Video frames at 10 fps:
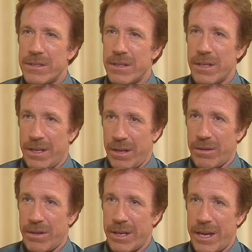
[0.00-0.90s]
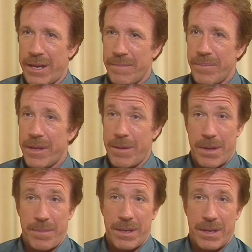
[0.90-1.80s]
the killer again, he
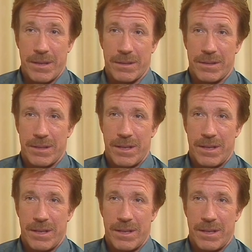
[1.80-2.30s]
may be killed.